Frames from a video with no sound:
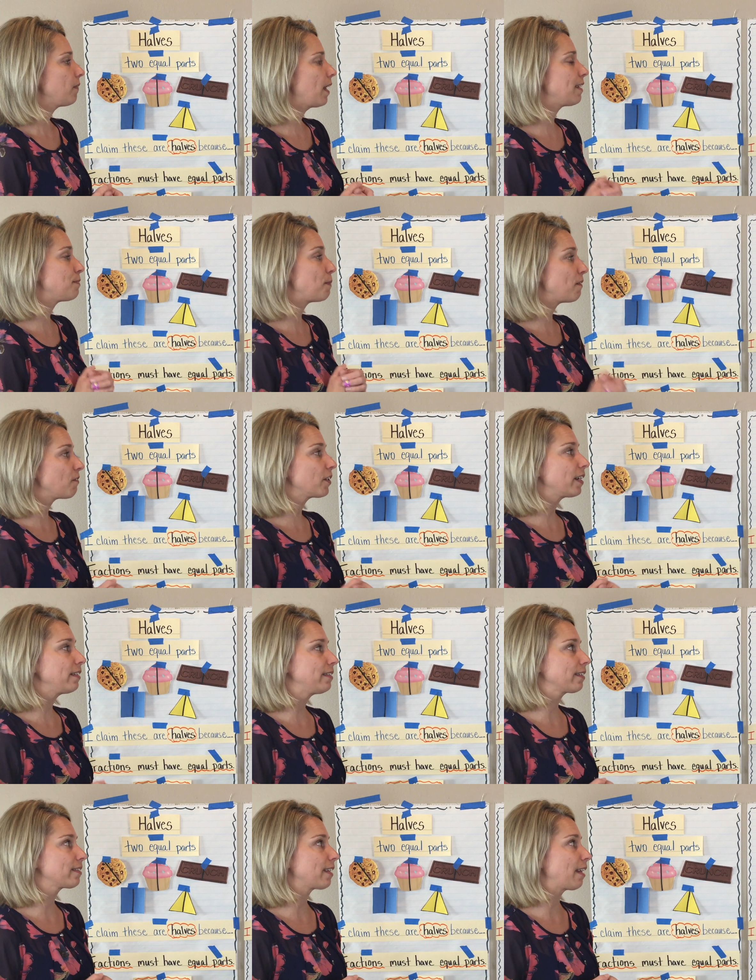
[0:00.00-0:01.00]
It's been very
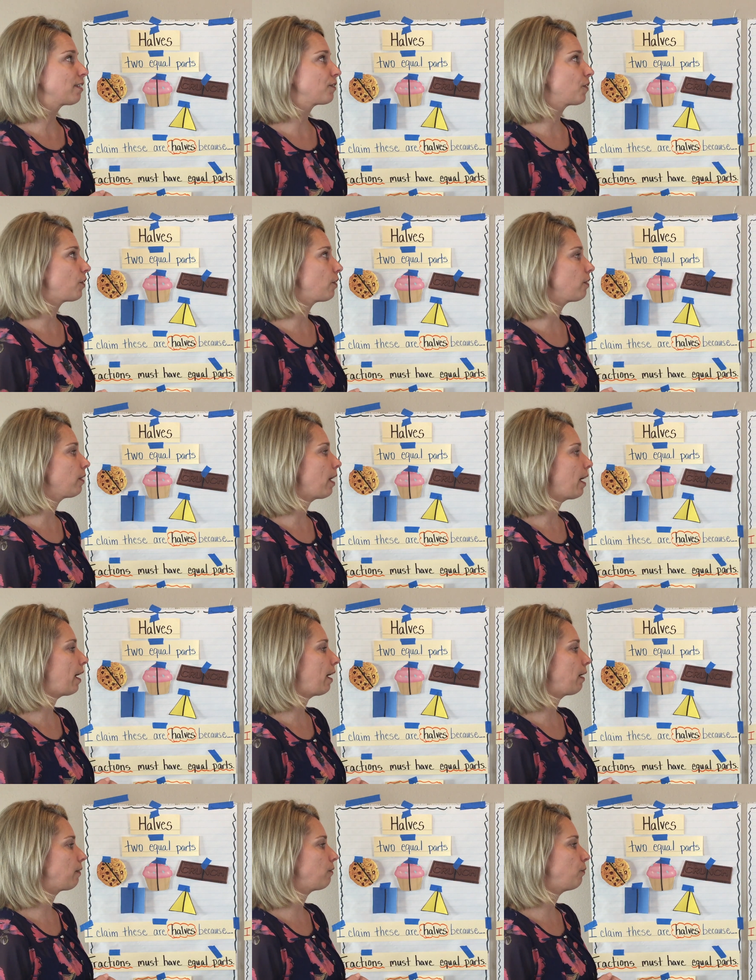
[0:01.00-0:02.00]
successful.
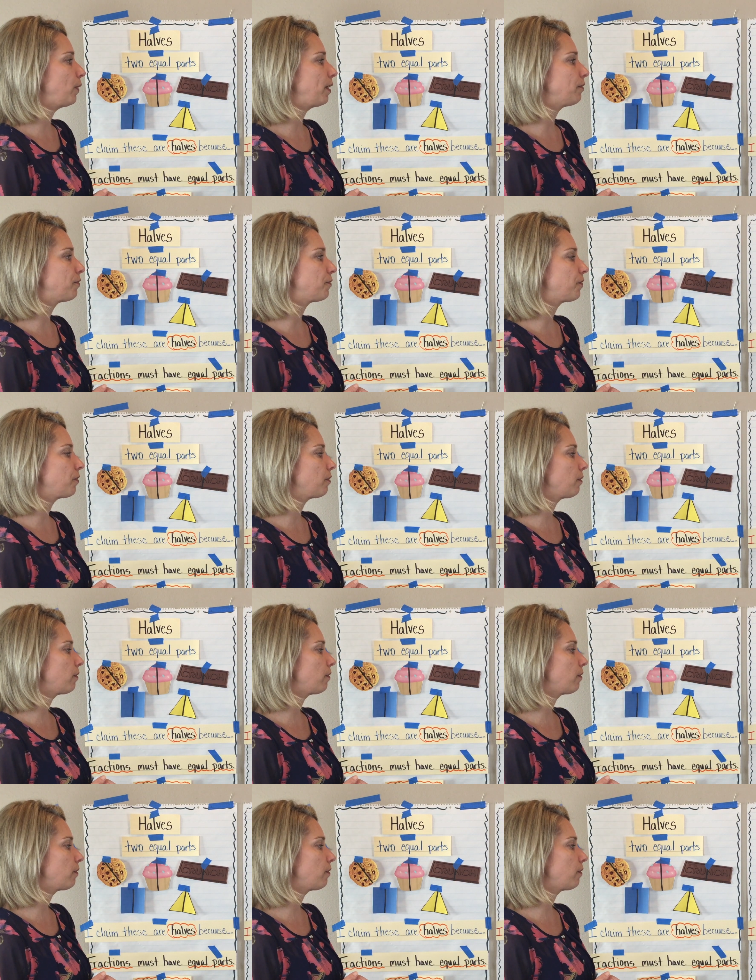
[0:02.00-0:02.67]
We've